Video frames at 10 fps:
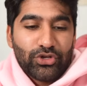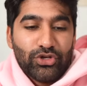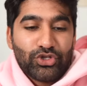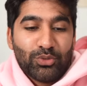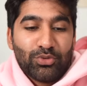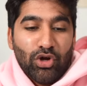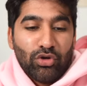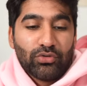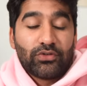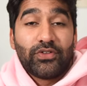are your YouTube
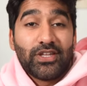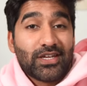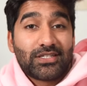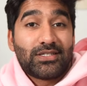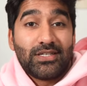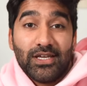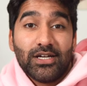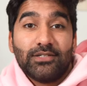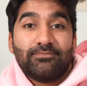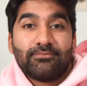goals for the next
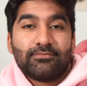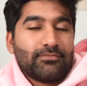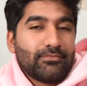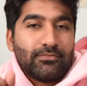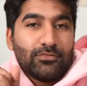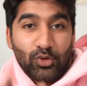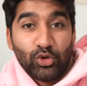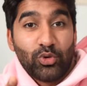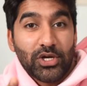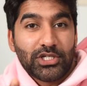year?
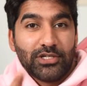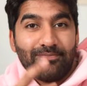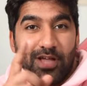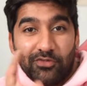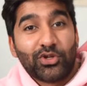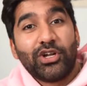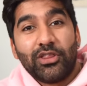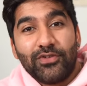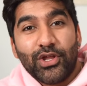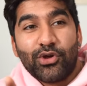Good question. I've got
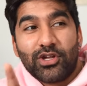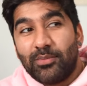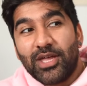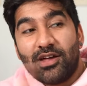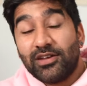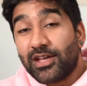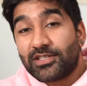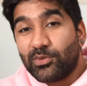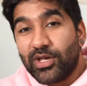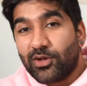another video coming out
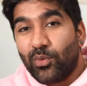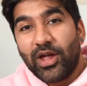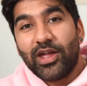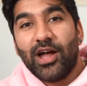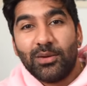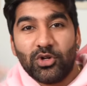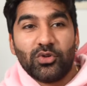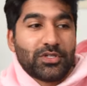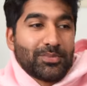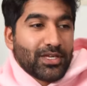next week where I'm
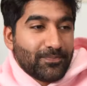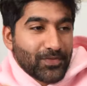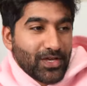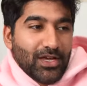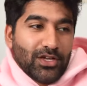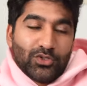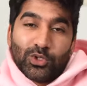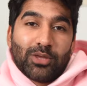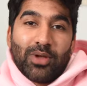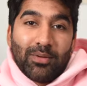going to be
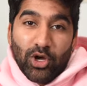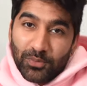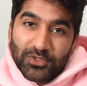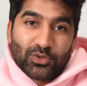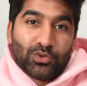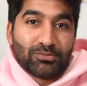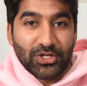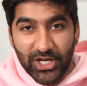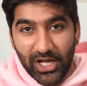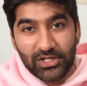talking about my obstacles, my
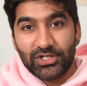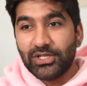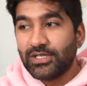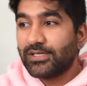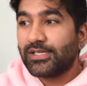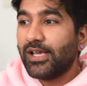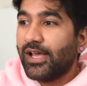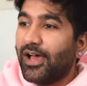challenges,